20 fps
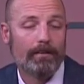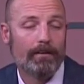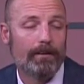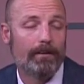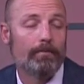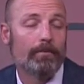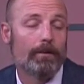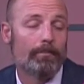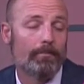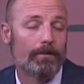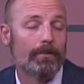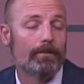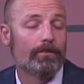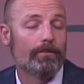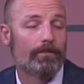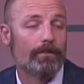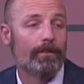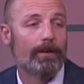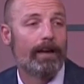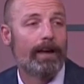my brother's
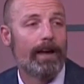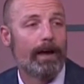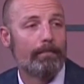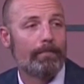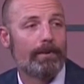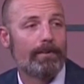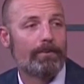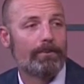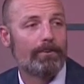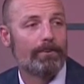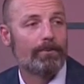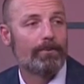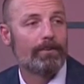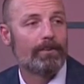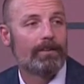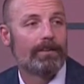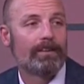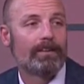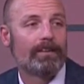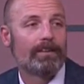very happy too,
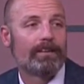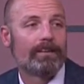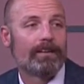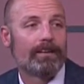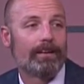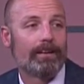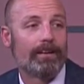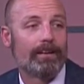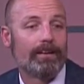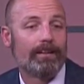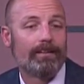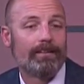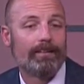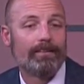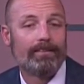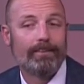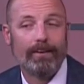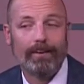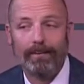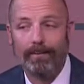and
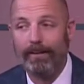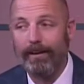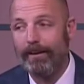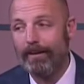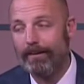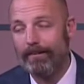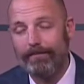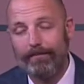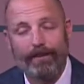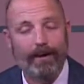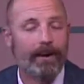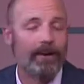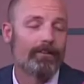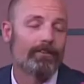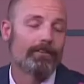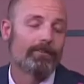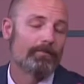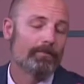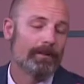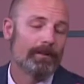he's kind of lighting a fire
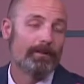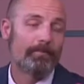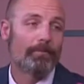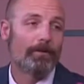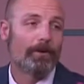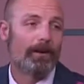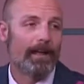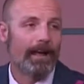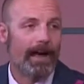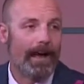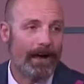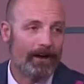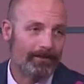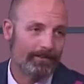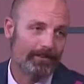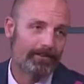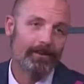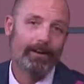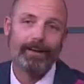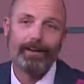under him. He bought a
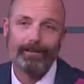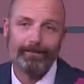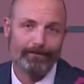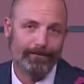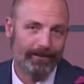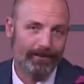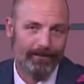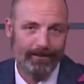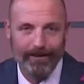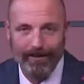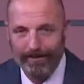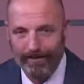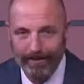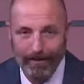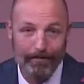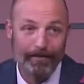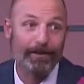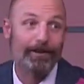house. Now I got to figure out.